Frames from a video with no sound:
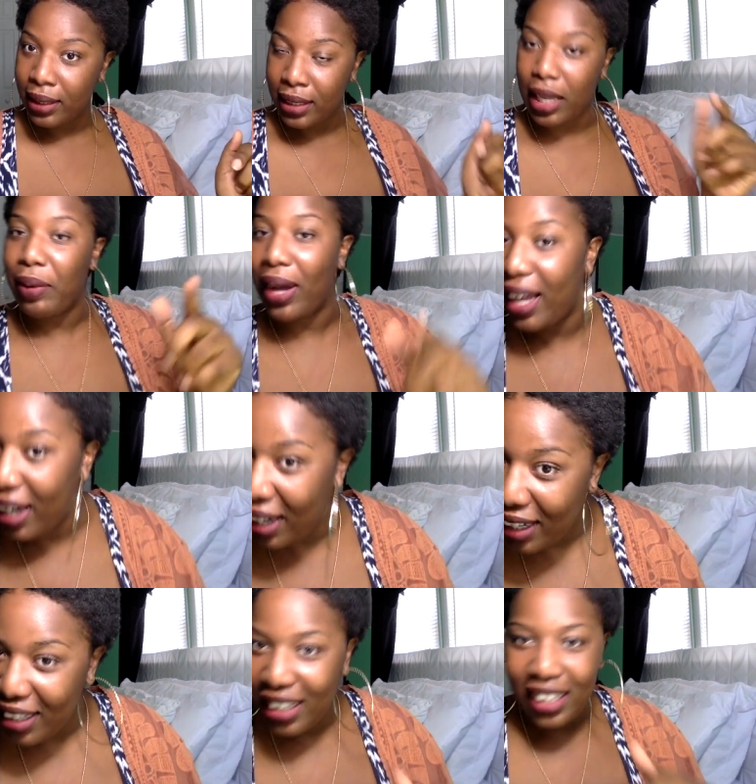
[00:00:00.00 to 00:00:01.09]
Say what?
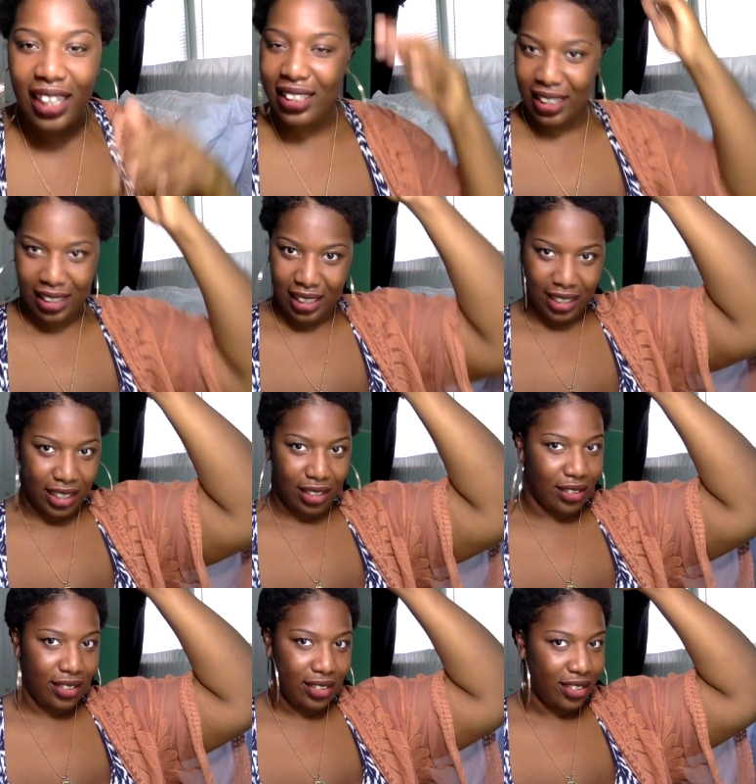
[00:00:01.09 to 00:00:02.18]
It
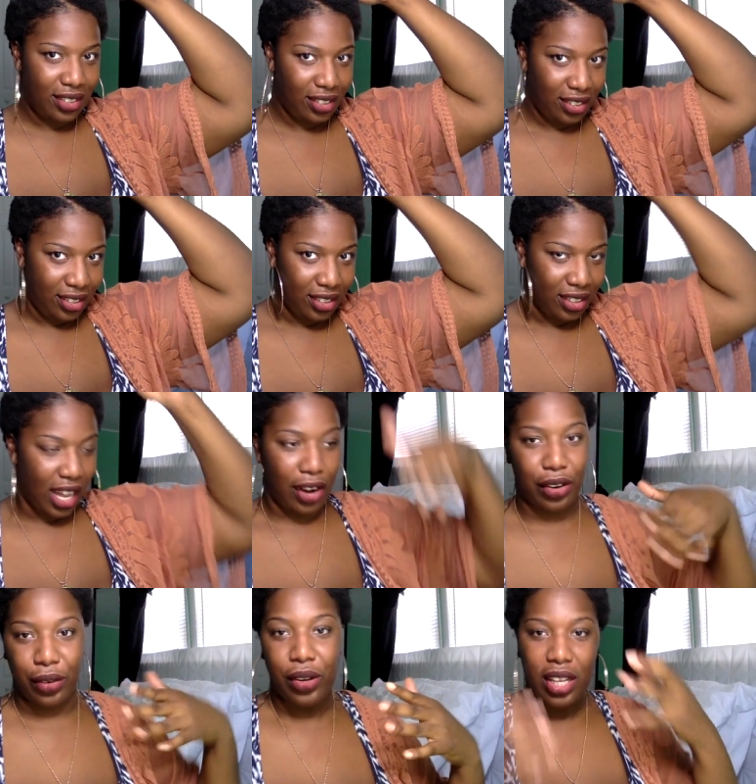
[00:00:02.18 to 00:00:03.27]
doesn't, I
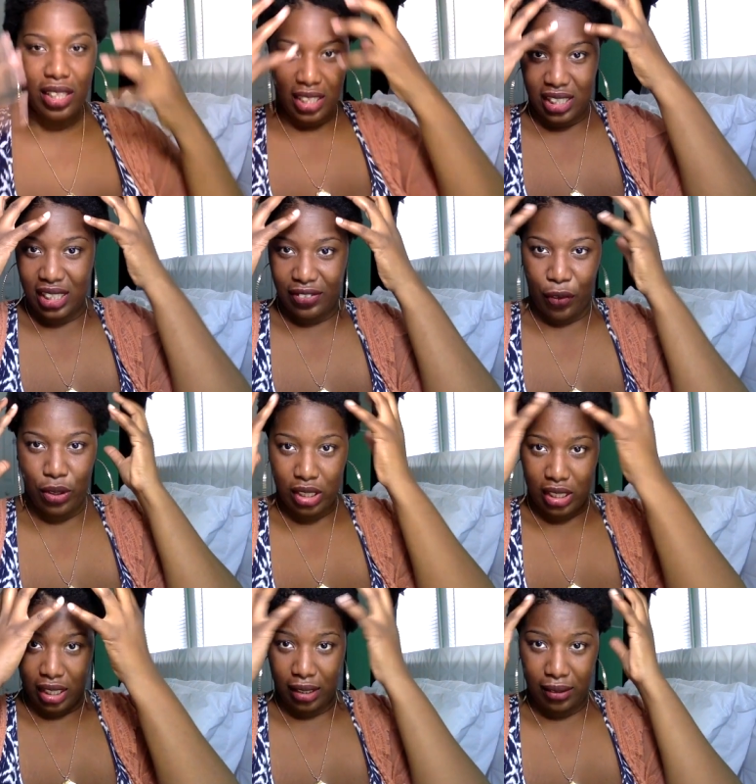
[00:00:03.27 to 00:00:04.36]
don't know. This is
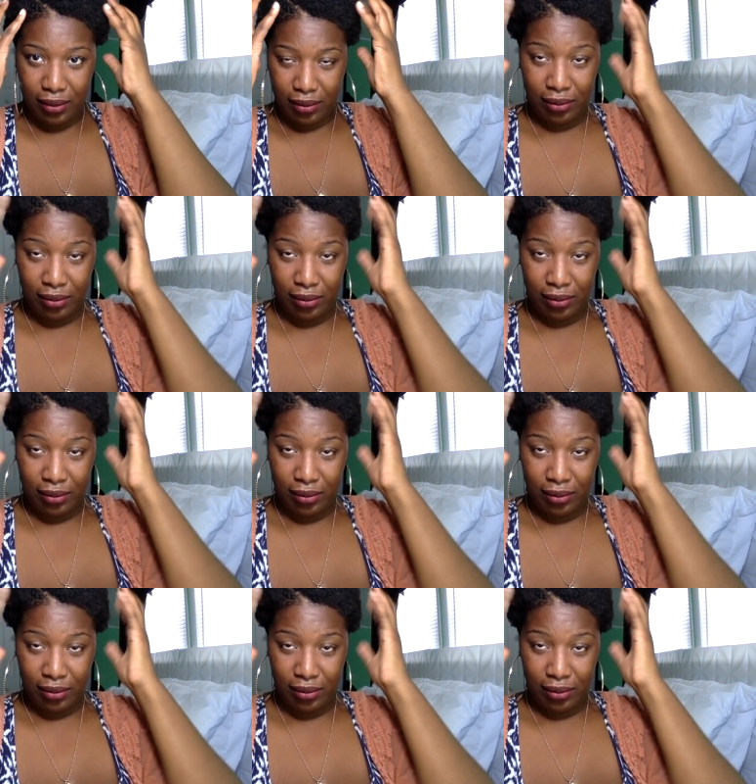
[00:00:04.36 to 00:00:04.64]
4C.